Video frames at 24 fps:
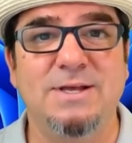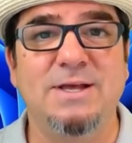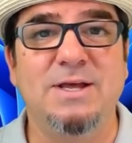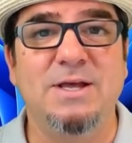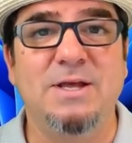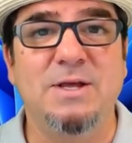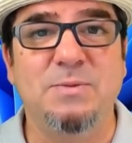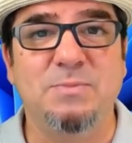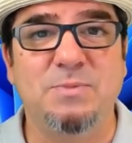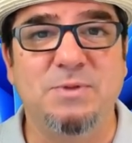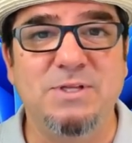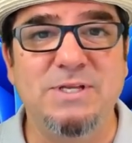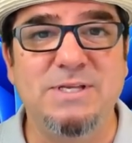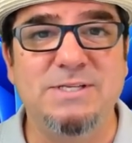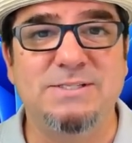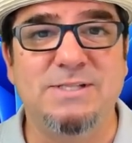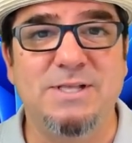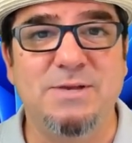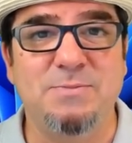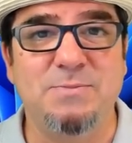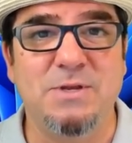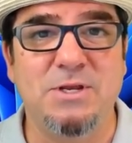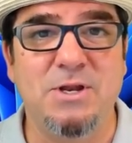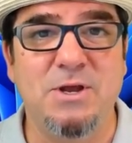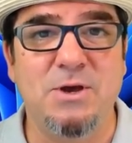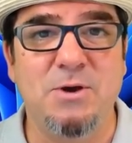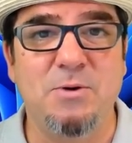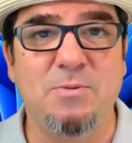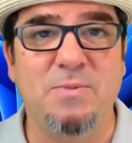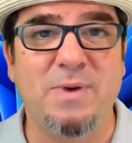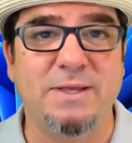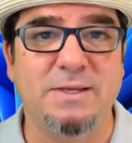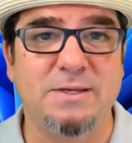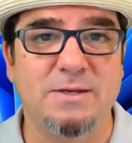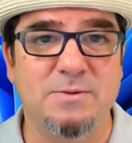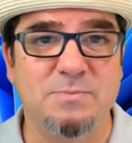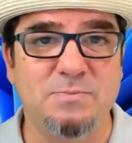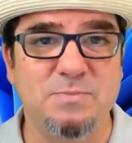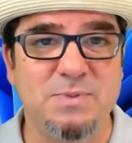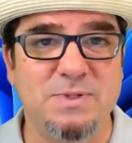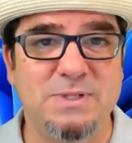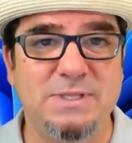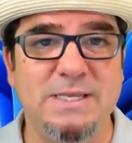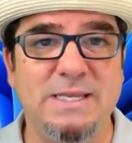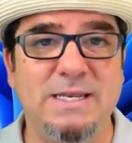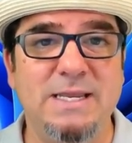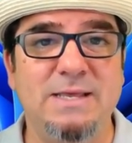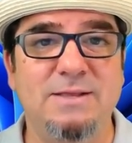please let me know by
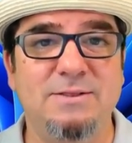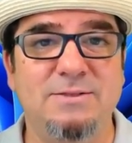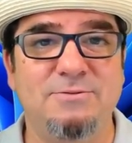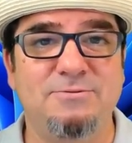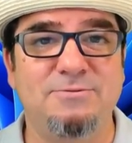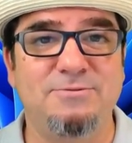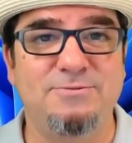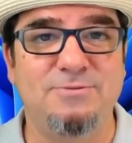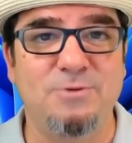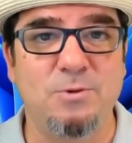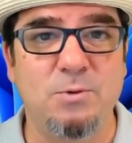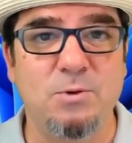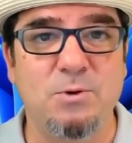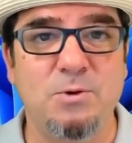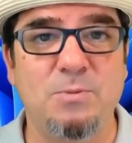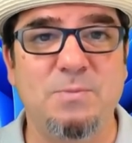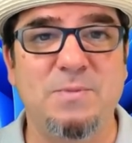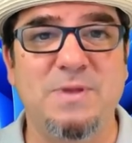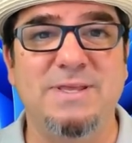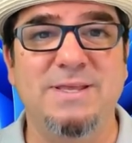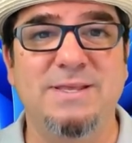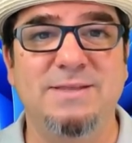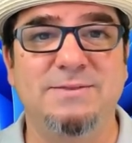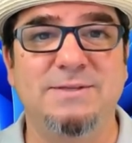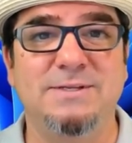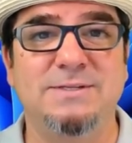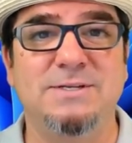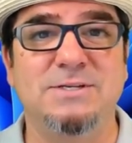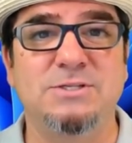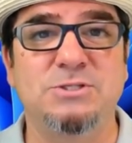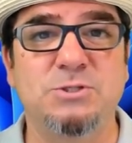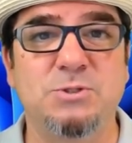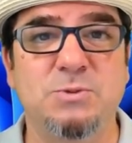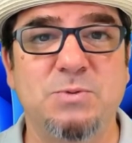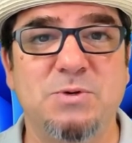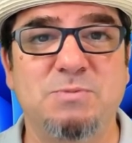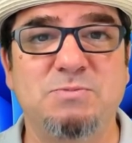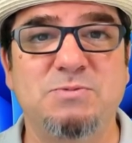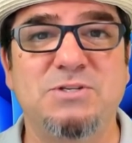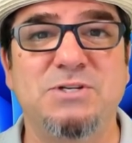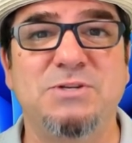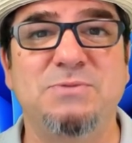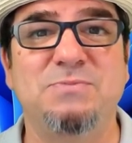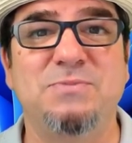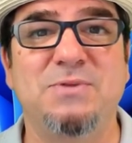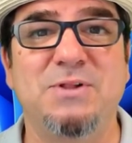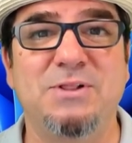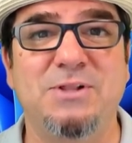completing the form in the description
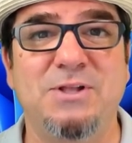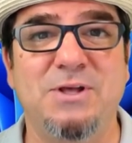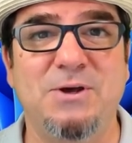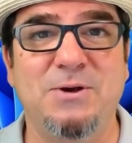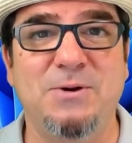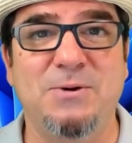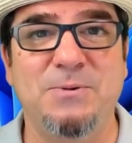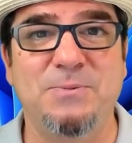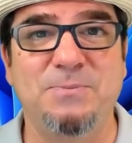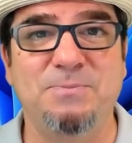below.